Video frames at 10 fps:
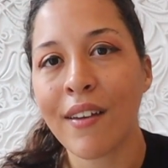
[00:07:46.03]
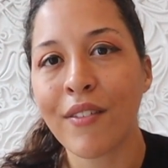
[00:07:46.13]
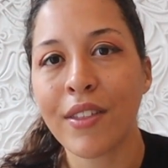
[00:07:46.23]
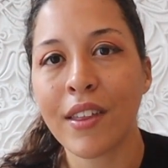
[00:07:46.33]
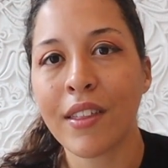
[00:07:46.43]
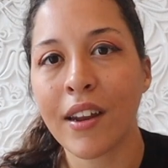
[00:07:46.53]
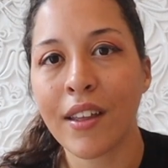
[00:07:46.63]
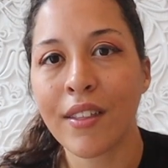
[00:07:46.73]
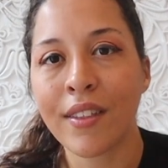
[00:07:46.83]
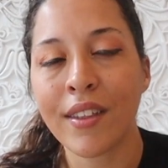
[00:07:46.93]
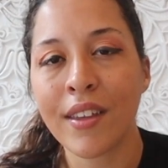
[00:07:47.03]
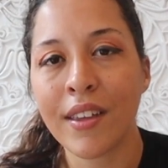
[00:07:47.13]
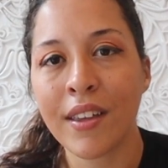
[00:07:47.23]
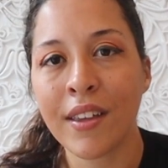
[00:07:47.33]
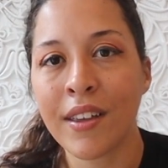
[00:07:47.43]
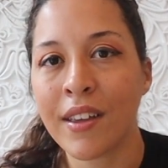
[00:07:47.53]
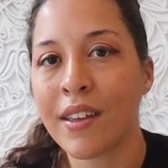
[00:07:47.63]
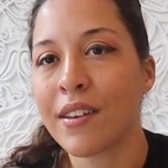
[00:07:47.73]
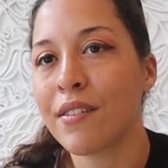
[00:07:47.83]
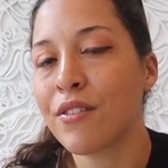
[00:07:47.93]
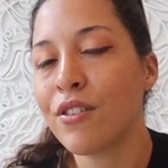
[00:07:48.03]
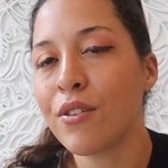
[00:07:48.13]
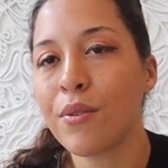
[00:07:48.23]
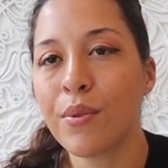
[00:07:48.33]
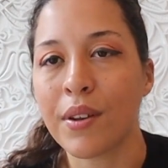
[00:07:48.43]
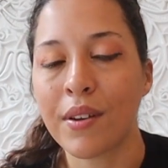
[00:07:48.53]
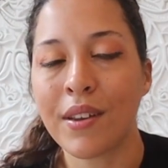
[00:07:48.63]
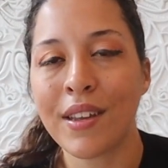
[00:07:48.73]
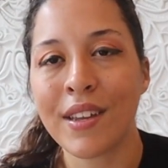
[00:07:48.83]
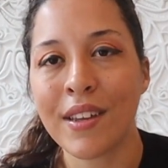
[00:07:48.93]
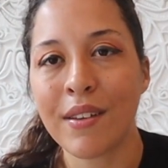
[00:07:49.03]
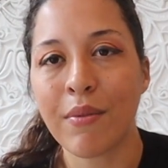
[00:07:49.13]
everything that I see and do and eat